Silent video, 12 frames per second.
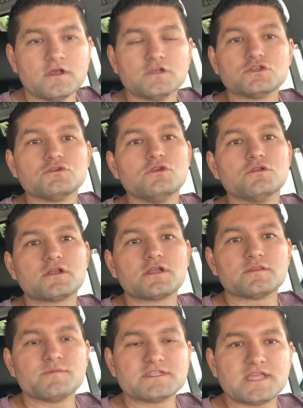So you look at
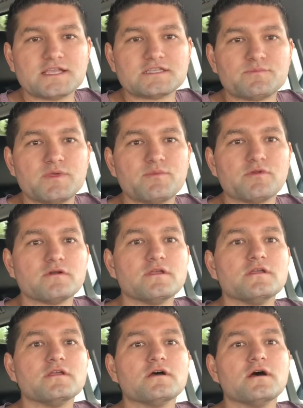the mistakes that people
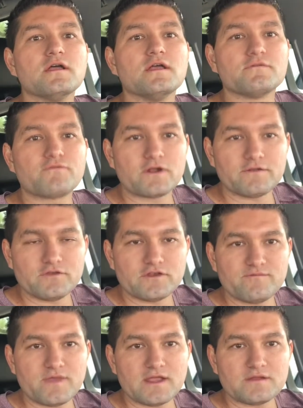in front of you
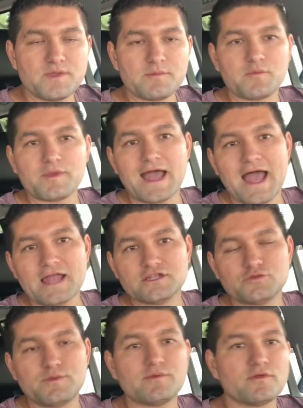have made, people behind
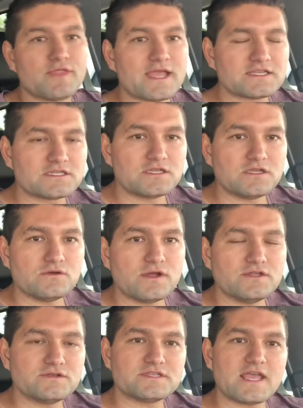you, people next to you,
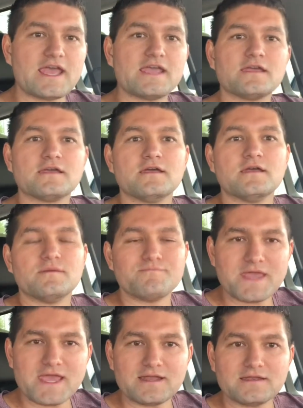and you say,
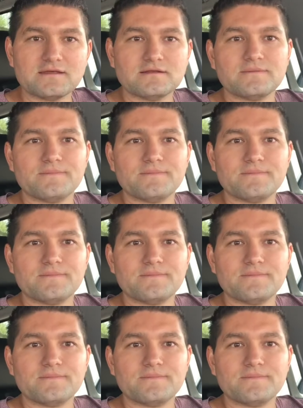man,